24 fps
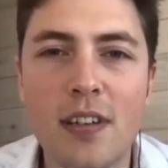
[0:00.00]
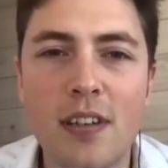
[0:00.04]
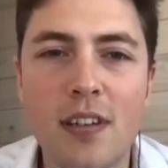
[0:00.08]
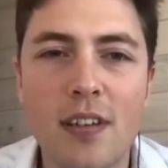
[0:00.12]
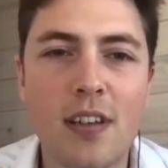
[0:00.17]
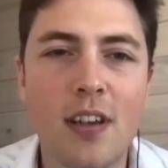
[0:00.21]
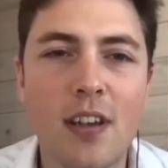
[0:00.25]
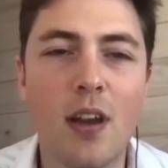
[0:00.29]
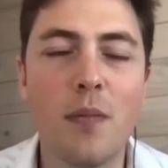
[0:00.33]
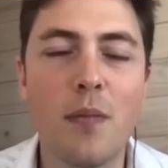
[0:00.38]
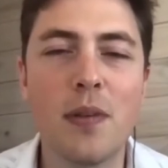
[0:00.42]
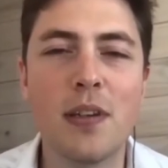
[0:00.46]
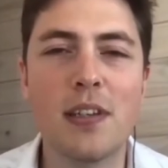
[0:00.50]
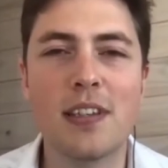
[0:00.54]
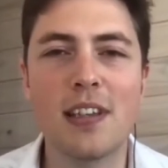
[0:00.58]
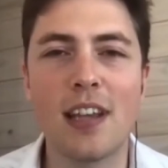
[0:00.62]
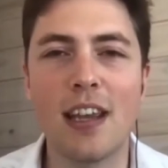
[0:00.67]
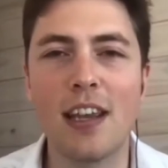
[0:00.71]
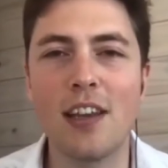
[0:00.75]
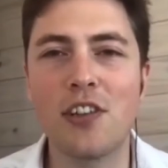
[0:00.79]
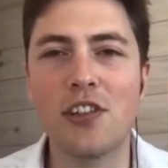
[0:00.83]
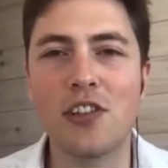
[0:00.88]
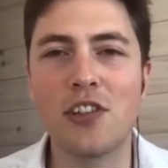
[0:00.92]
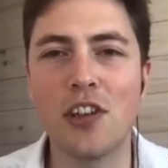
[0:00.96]

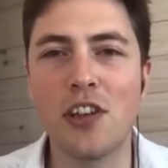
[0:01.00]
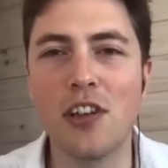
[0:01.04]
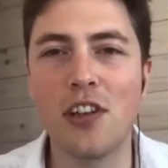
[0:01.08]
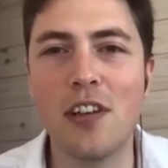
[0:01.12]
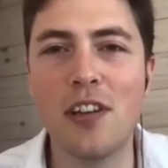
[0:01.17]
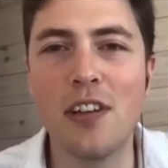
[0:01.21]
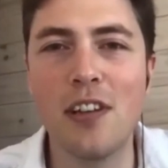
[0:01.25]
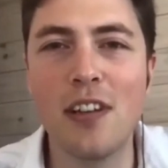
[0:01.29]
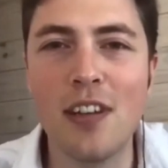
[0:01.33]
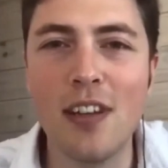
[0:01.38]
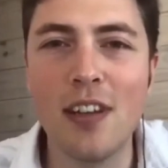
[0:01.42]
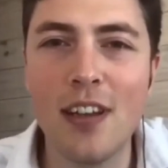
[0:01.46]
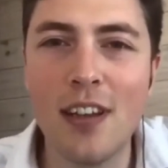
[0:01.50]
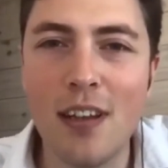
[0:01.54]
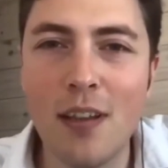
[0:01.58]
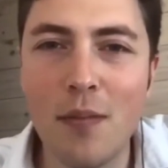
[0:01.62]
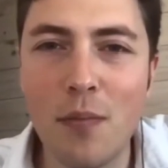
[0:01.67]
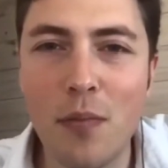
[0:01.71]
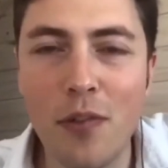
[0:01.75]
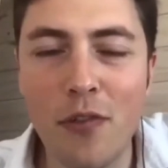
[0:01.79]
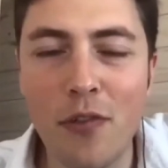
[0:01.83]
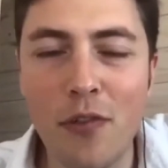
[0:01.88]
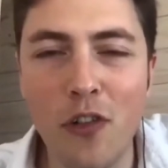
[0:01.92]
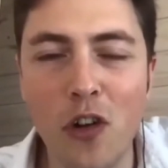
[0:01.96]
compensation,
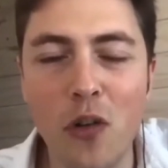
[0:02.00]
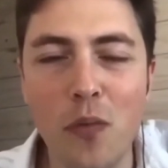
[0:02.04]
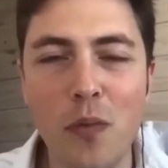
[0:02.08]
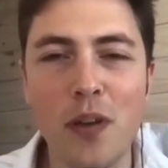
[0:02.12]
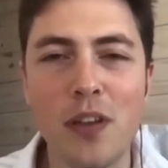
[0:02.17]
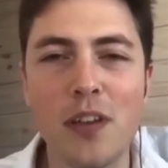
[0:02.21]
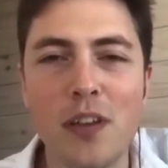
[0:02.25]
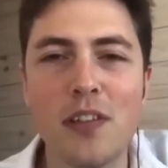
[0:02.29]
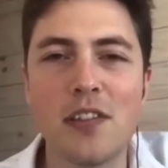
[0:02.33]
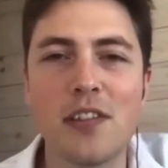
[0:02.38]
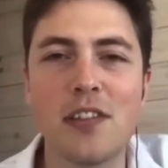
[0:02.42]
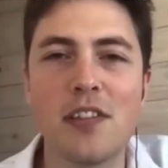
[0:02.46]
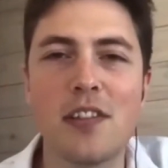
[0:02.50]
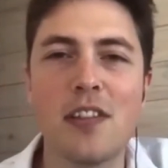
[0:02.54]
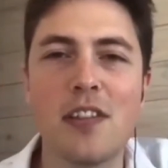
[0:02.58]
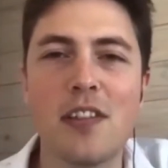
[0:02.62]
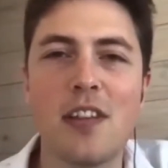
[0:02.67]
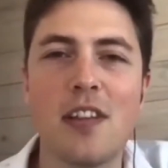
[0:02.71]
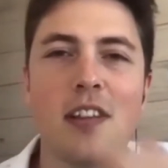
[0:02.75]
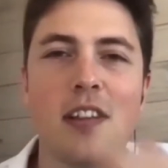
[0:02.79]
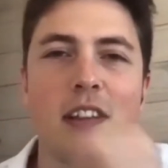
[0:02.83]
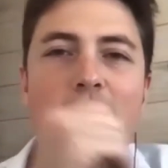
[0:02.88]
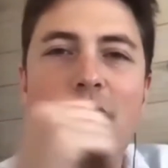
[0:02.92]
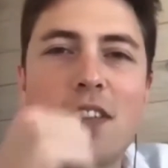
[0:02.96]
performance,
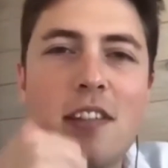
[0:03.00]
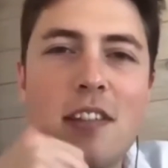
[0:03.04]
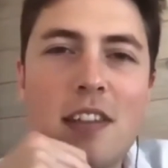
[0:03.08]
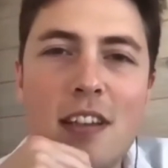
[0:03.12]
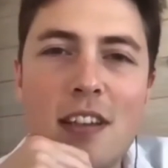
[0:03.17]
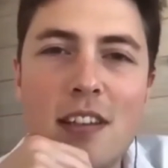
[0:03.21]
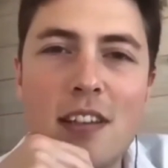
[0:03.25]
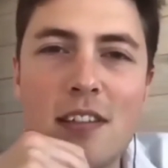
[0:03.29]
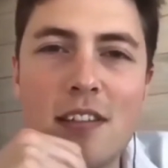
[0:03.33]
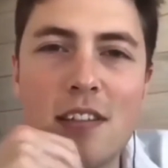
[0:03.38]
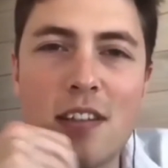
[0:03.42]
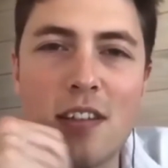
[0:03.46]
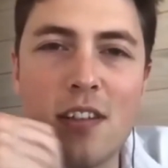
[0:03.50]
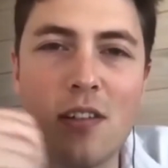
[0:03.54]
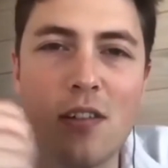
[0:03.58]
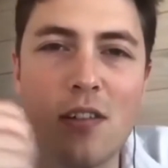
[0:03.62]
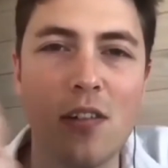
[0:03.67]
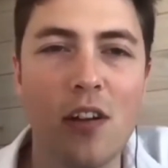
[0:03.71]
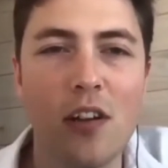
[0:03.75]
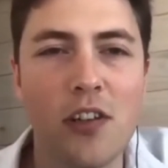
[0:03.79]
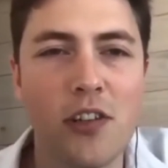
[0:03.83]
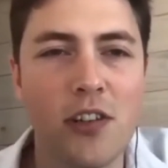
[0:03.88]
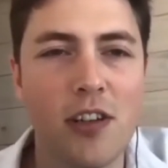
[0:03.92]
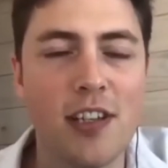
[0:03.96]
these are things that you're
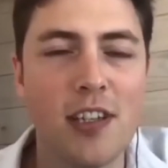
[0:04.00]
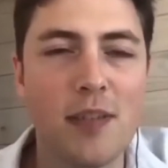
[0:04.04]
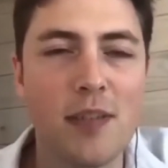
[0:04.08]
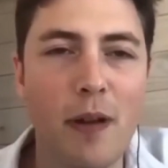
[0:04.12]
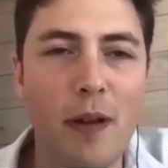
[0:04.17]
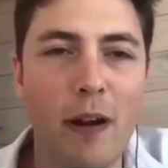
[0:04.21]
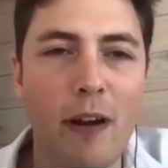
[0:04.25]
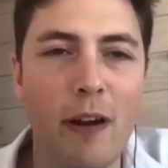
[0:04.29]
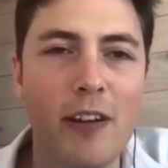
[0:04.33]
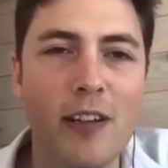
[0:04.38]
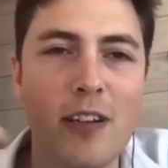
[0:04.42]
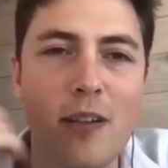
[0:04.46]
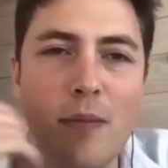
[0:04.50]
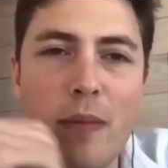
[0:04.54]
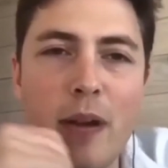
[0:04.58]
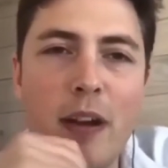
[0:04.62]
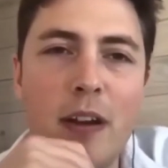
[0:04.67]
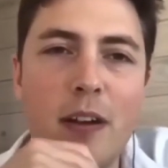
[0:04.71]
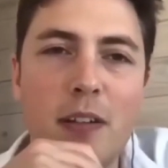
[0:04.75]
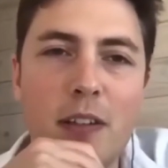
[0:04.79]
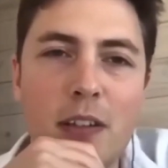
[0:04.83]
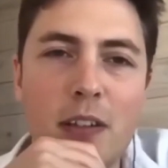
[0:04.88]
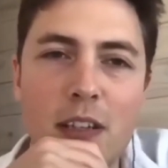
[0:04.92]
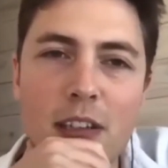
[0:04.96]
not transparent
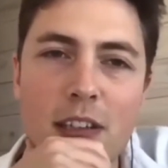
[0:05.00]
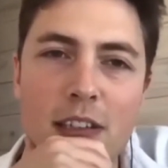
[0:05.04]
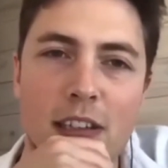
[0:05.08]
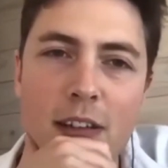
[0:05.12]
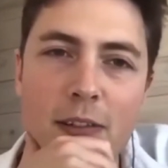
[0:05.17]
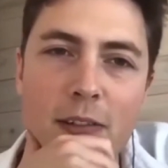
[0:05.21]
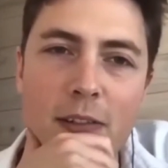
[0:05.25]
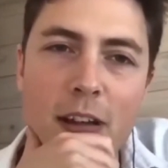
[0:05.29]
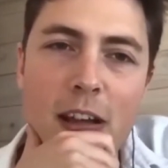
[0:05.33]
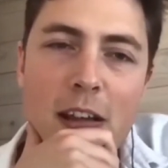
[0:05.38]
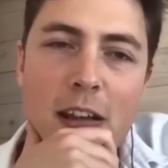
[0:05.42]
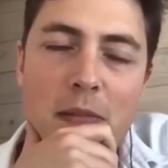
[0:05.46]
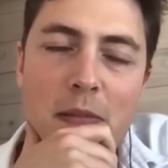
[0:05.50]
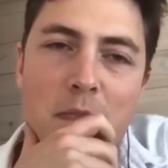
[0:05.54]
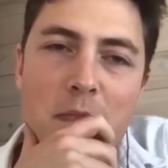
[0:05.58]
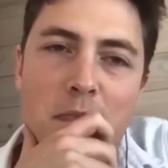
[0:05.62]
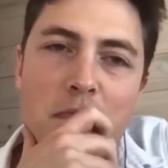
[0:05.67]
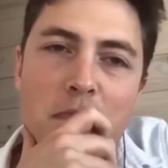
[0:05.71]
about. Is that right?